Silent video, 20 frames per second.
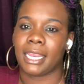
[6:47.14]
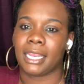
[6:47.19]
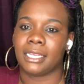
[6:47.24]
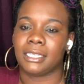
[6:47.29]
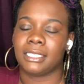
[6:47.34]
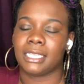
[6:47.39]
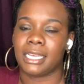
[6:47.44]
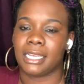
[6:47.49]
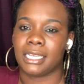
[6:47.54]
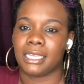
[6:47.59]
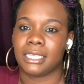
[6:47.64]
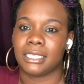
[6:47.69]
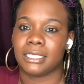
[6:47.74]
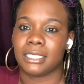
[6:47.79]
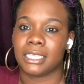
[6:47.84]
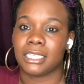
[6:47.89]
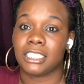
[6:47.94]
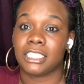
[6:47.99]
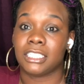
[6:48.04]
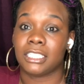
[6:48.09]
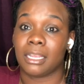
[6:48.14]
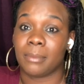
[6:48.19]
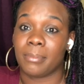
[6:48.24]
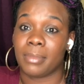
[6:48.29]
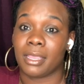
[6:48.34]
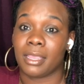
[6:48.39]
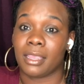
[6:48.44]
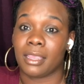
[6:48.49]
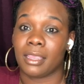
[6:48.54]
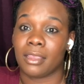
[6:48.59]
does
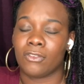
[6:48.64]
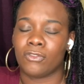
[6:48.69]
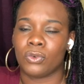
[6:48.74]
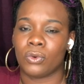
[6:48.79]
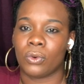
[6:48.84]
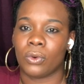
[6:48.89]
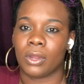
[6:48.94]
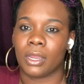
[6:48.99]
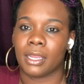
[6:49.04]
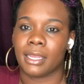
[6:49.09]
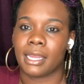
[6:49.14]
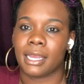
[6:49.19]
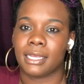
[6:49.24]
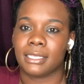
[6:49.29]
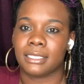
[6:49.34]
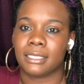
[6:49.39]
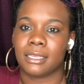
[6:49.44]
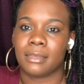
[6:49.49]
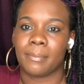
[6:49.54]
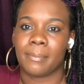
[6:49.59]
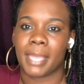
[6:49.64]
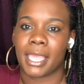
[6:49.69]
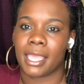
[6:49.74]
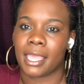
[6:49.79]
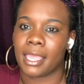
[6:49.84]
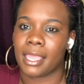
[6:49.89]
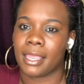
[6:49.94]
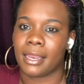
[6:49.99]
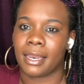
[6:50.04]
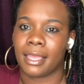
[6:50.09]
shipping for custom
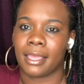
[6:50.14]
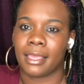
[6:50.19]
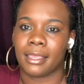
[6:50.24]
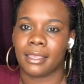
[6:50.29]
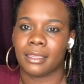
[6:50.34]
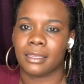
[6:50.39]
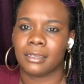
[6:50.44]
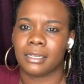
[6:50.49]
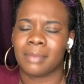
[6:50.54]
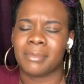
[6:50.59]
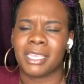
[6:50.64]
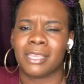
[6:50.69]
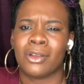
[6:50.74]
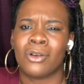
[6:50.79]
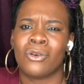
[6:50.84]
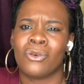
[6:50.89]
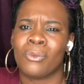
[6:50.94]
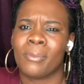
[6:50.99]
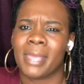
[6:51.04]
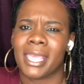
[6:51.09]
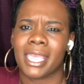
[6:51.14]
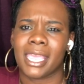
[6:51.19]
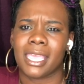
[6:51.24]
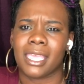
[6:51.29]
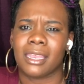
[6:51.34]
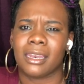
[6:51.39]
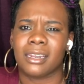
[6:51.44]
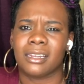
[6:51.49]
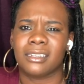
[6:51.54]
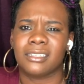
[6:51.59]
made,
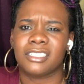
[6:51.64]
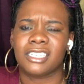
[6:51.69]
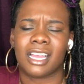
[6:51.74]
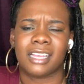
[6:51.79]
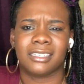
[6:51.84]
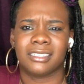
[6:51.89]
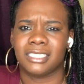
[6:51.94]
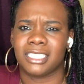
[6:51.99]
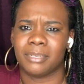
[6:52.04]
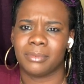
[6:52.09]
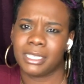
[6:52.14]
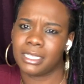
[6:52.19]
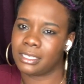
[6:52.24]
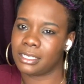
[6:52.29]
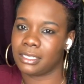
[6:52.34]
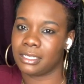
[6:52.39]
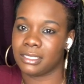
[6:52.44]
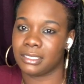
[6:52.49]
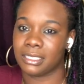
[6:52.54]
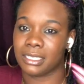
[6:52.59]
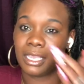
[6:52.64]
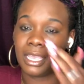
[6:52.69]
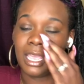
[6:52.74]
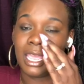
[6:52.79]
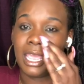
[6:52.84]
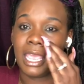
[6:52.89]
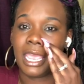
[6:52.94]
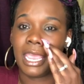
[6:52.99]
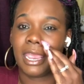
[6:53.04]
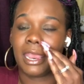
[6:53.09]
homemade chocolate chip cookies.
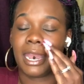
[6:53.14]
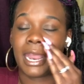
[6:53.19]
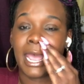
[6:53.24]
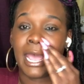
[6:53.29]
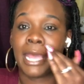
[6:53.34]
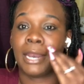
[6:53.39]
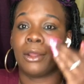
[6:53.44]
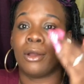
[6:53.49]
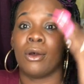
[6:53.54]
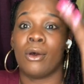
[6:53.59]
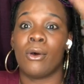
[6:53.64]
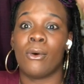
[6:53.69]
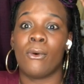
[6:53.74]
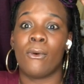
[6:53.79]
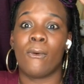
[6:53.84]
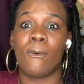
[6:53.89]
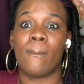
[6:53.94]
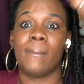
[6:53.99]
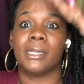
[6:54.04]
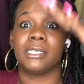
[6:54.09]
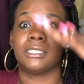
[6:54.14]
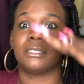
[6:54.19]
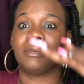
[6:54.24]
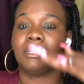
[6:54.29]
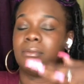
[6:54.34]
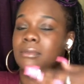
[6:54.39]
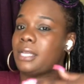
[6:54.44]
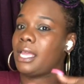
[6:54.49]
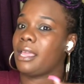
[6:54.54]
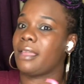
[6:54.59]
And I had a whole bunch of
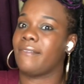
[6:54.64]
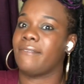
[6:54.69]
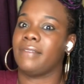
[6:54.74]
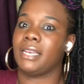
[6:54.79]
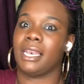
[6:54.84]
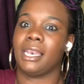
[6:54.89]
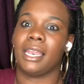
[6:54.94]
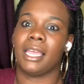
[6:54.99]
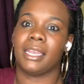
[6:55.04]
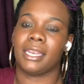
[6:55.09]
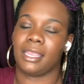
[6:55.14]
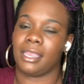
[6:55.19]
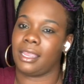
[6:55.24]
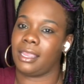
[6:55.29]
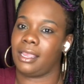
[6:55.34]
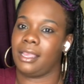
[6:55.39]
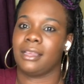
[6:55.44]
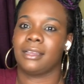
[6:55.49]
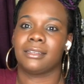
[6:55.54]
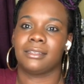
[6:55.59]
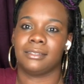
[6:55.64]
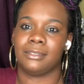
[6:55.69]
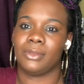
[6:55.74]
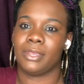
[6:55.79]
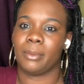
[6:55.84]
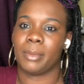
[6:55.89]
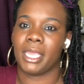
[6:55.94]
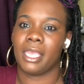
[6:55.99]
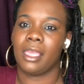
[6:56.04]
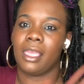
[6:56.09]
people like flooding, you
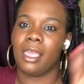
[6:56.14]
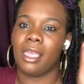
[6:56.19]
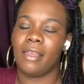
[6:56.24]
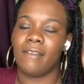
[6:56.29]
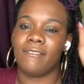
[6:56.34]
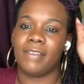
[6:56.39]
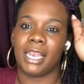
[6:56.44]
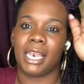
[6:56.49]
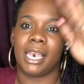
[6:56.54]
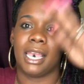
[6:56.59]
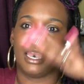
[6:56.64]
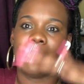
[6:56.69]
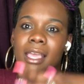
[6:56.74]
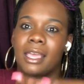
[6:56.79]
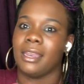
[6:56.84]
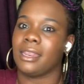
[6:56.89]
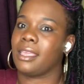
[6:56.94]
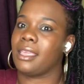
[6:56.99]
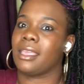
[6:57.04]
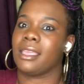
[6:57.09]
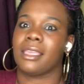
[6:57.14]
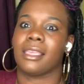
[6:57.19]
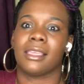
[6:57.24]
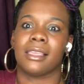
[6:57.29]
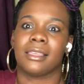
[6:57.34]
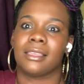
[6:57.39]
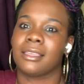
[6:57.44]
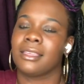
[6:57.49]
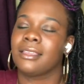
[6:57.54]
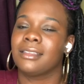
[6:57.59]
hear me?
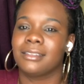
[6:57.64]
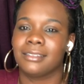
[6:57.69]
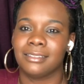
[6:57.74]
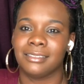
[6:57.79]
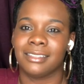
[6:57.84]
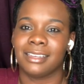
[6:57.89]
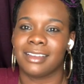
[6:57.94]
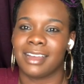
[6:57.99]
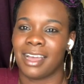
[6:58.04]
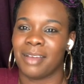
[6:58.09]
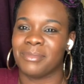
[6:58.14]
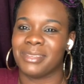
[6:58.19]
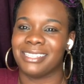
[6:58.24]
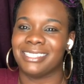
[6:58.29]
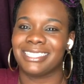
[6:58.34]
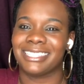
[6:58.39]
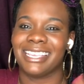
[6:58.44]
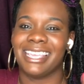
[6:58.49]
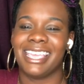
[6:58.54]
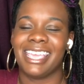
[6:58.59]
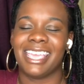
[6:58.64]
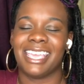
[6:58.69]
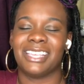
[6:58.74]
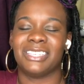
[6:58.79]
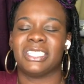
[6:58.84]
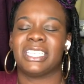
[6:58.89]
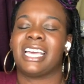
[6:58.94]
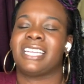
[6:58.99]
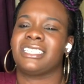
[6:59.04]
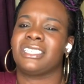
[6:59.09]
Flooding the comments. And
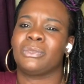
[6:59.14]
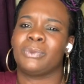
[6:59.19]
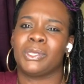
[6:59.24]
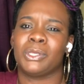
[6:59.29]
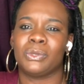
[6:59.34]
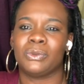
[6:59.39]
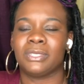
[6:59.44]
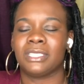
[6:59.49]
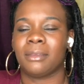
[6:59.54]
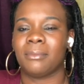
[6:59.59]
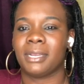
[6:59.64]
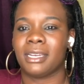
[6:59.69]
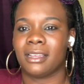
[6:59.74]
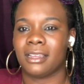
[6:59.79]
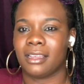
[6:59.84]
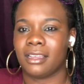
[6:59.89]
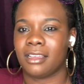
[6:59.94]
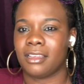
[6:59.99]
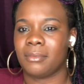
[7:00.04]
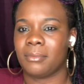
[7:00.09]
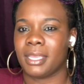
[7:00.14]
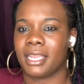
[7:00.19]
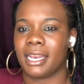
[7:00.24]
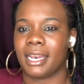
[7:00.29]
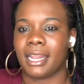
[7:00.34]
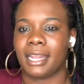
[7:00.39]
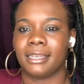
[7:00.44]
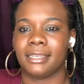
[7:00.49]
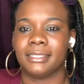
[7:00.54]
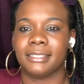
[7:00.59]
so I just went through some of them and
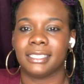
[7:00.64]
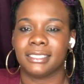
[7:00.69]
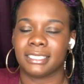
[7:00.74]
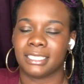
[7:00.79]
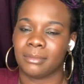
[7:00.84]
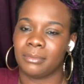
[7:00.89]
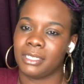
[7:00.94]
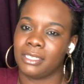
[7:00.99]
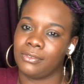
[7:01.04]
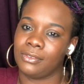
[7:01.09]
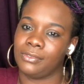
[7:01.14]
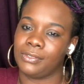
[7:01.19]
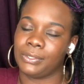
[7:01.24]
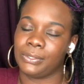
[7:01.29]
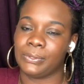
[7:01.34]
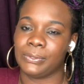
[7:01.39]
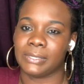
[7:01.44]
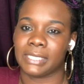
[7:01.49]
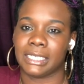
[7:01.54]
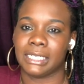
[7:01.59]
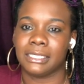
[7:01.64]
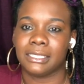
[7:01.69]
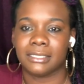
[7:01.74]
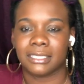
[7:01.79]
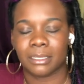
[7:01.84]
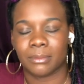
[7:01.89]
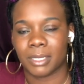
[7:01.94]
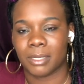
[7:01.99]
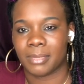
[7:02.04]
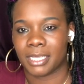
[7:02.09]
I looked at some of the reviews, I looked at
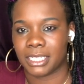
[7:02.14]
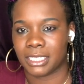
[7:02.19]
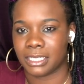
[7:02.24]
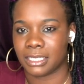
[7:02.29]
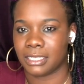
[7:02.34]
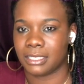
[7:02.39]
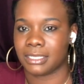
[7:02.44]
some of the pictures,